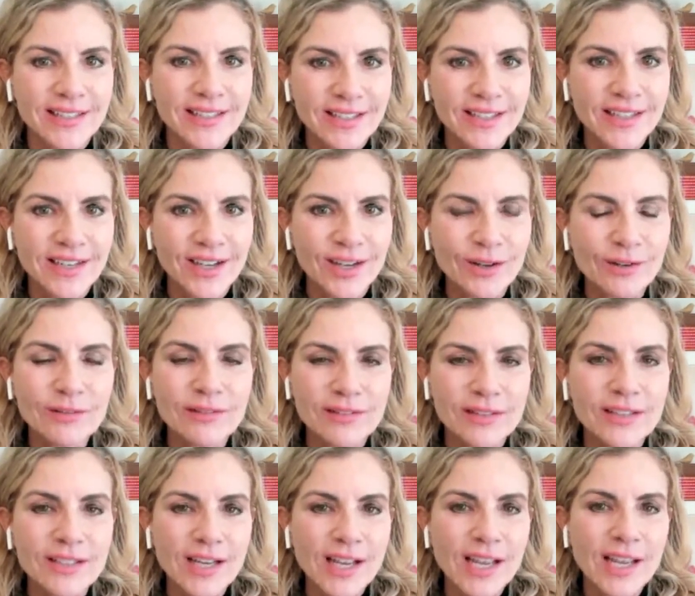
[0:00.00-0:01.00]
and
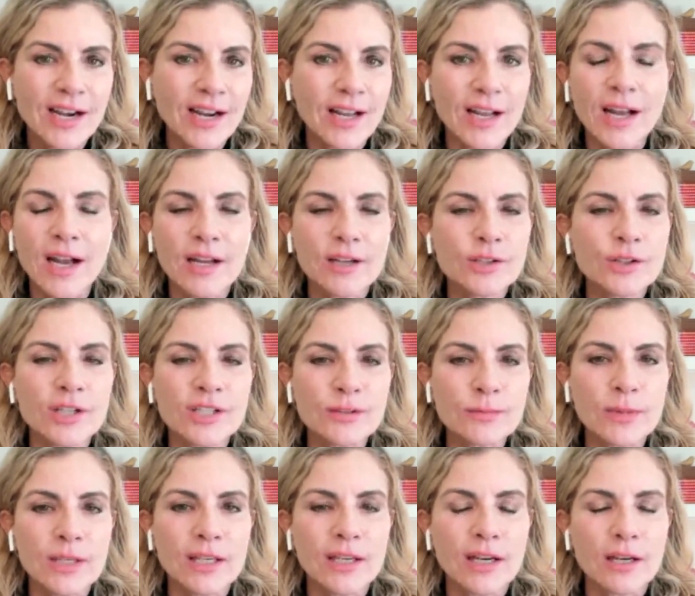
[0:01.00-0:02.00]
I trust
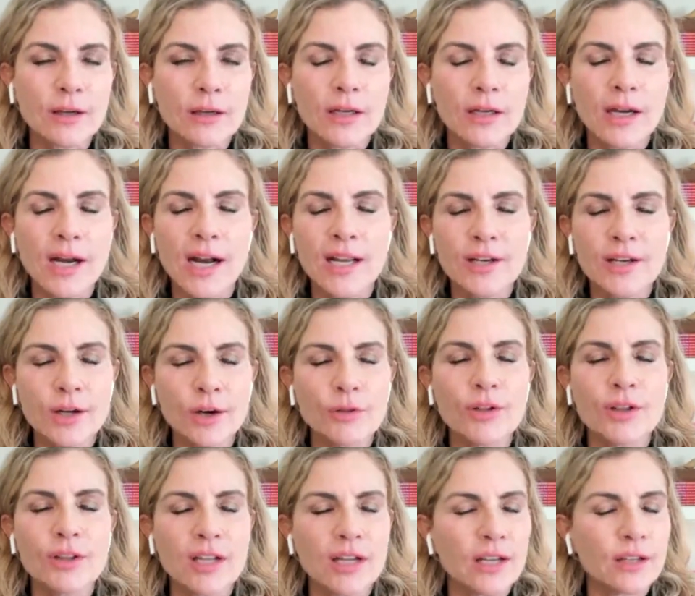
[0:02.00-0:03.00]
me, I know
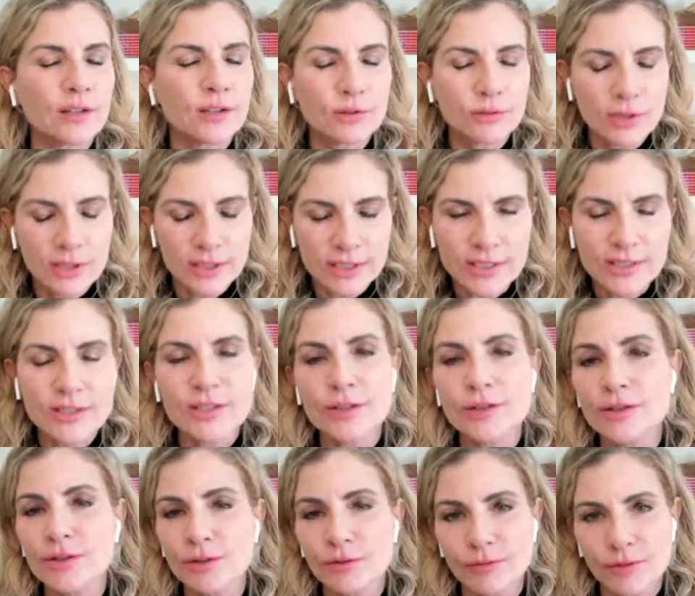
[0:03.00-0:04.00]
that your
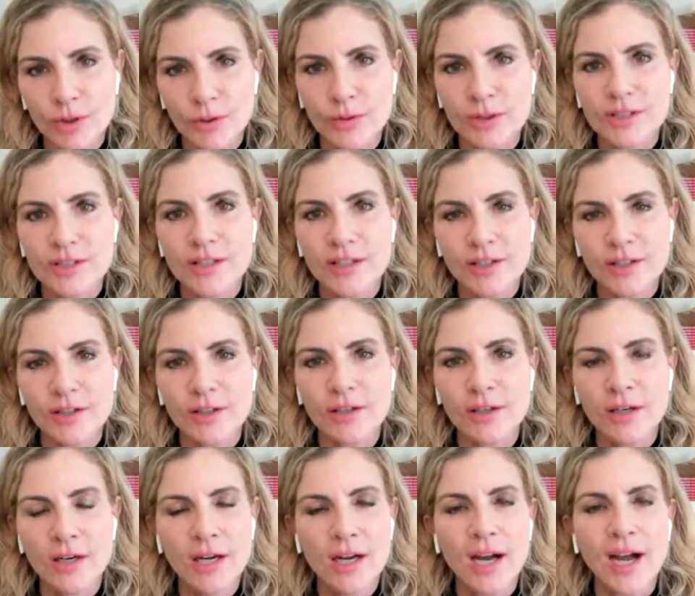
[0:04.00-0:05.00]
listeners, your viewers here,
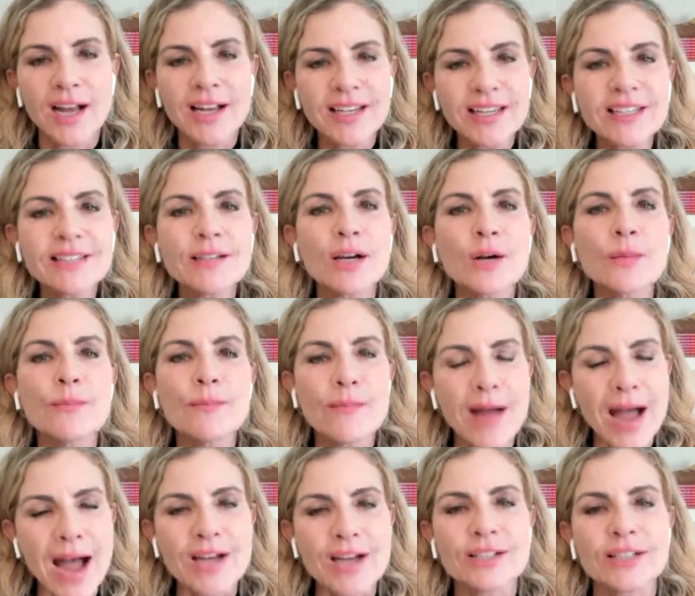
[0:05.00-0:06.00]
I can
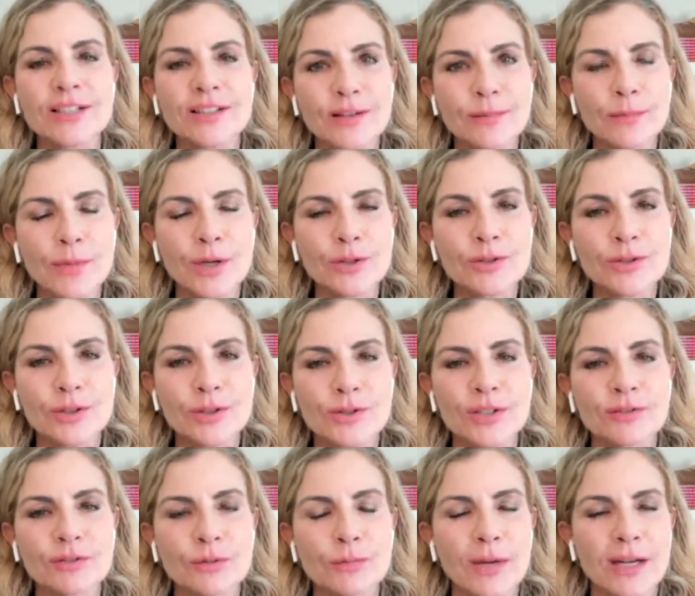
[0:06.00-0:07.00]
imagine that most are
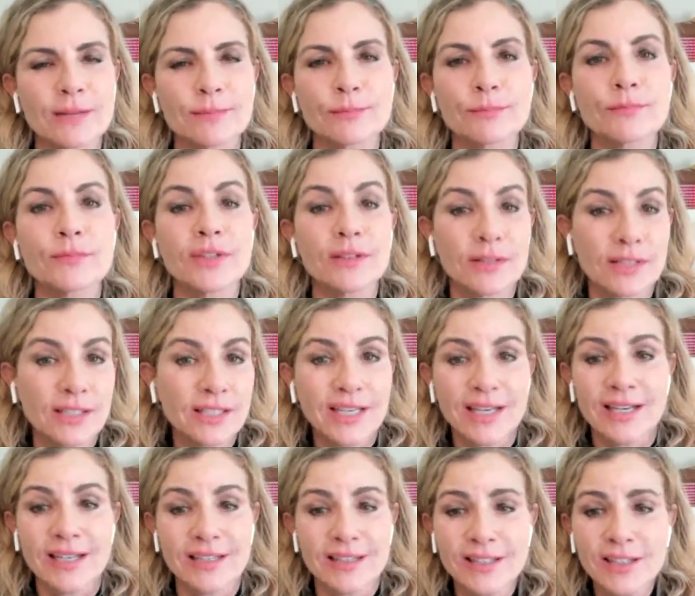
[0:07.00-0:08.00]
driven by
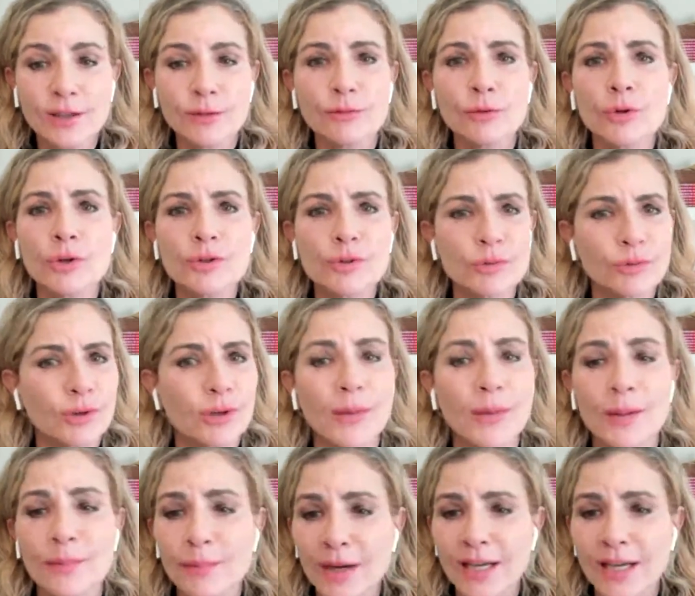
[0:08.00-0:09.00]
getting, of course you want to
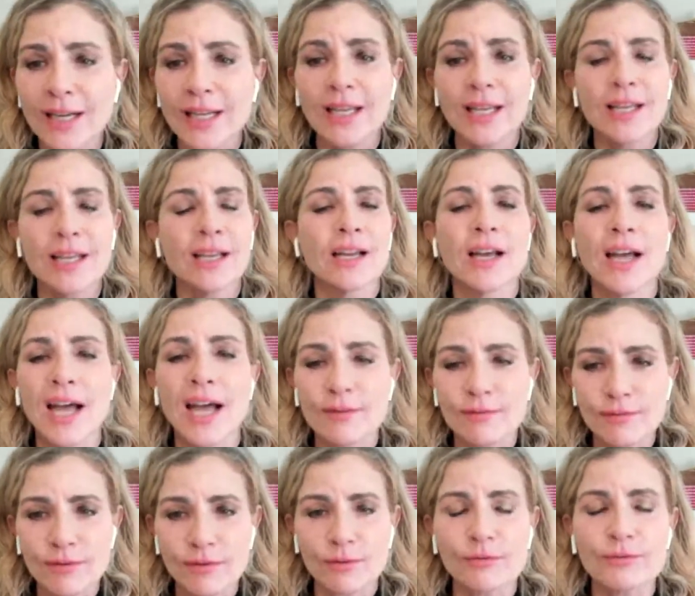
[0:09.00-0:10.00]
make money, have
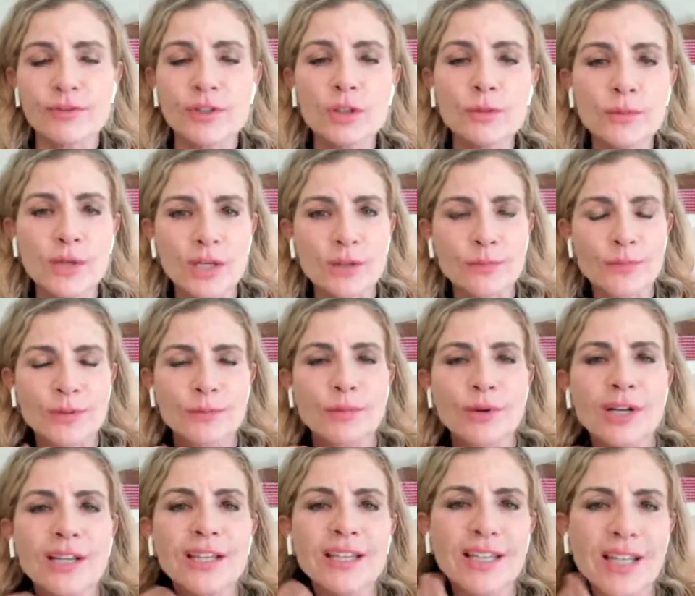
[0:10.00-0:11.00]
fulfillment, but
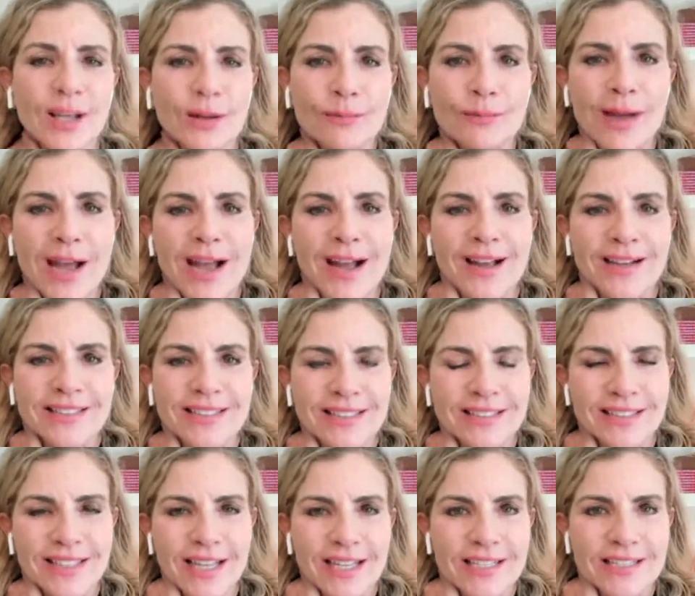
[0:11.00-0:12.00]
bringing impact
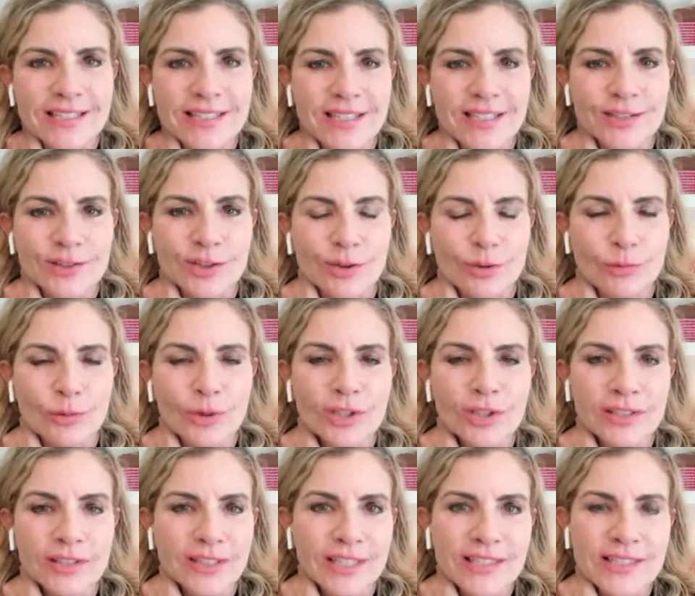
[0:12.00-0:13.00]
and legacy to the
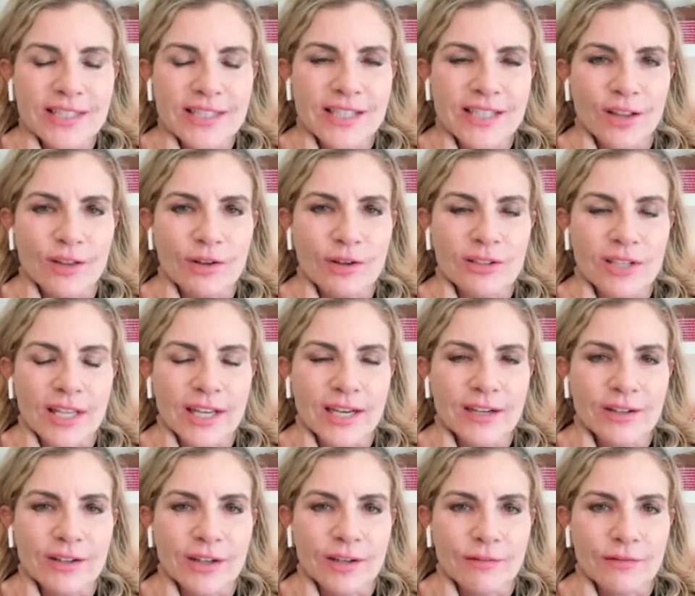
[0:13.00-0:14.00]
world. And that's another
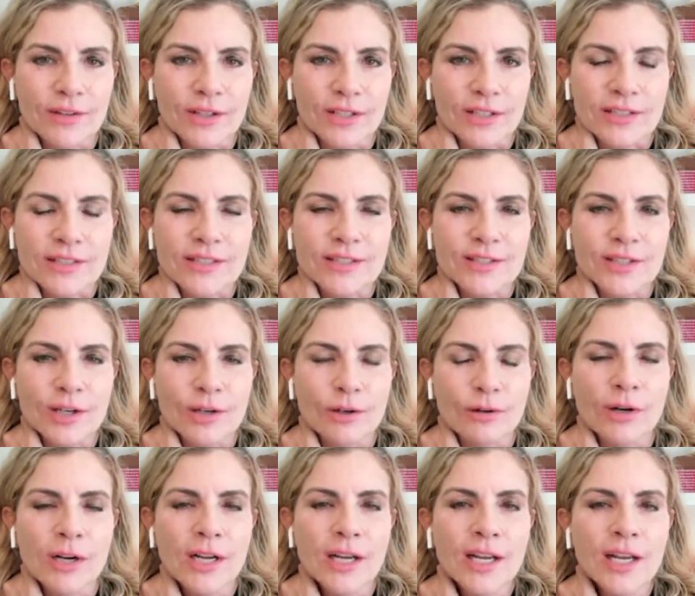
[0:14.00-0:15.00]
layer of this.
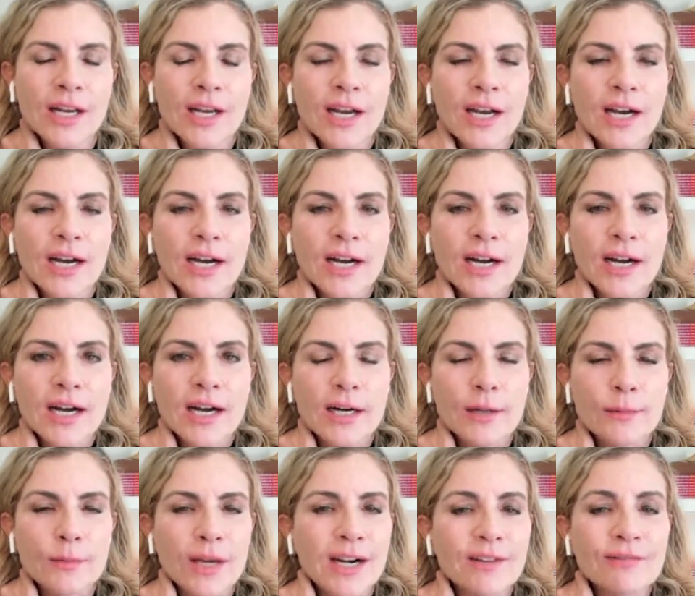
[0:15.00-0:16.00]
So,
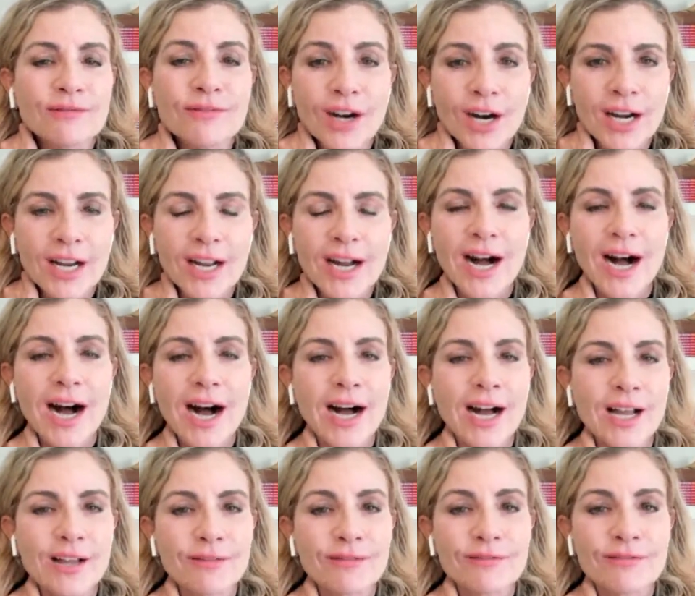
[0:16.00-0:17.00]
on a very
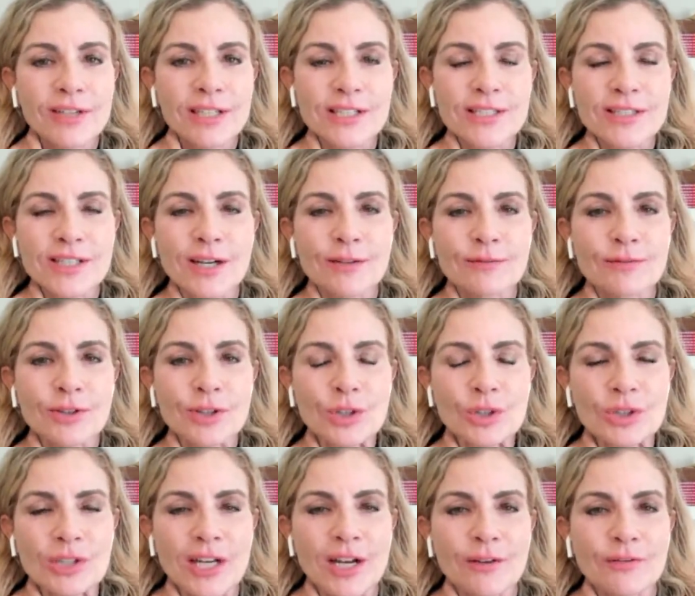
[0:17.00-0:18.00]
high
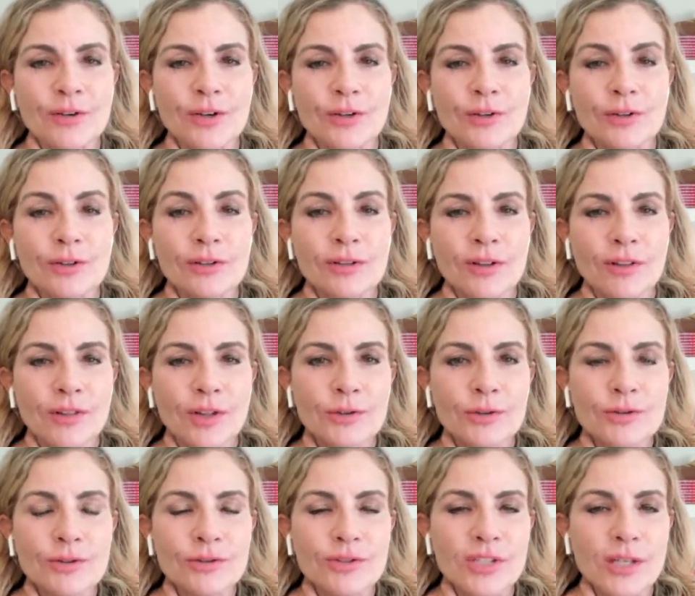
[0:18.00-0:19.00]
philosophical level,
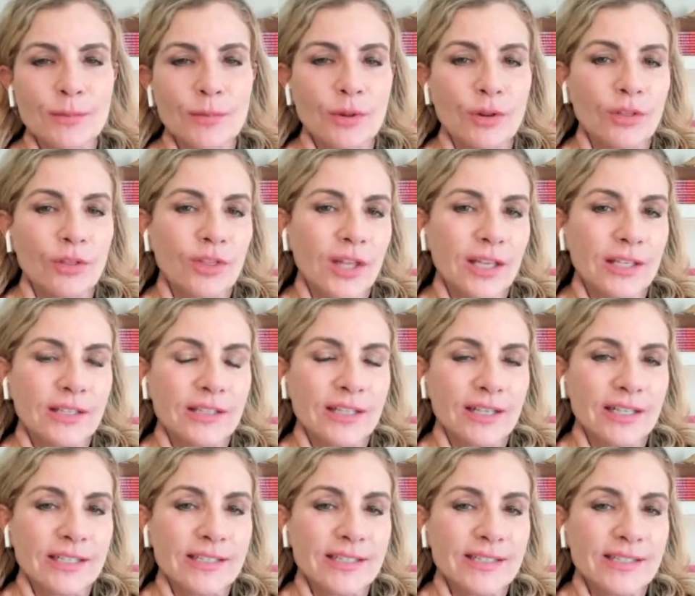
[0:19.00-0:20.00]
those are some of the things
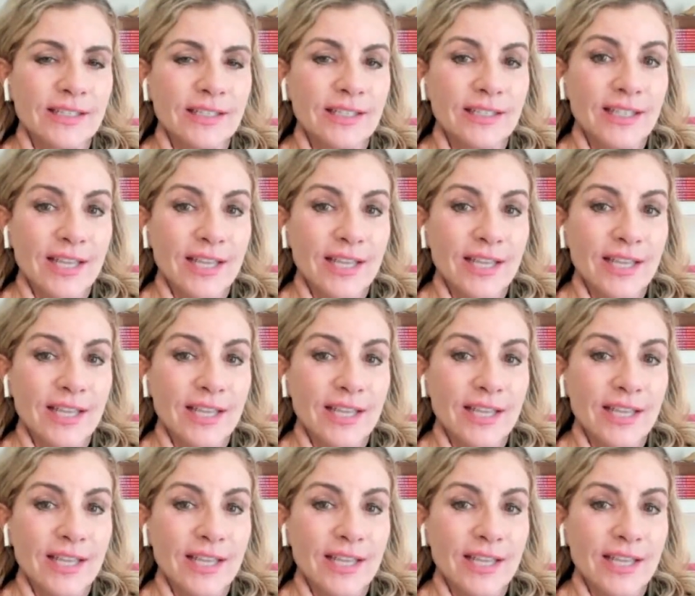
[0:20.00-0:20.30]
that I see.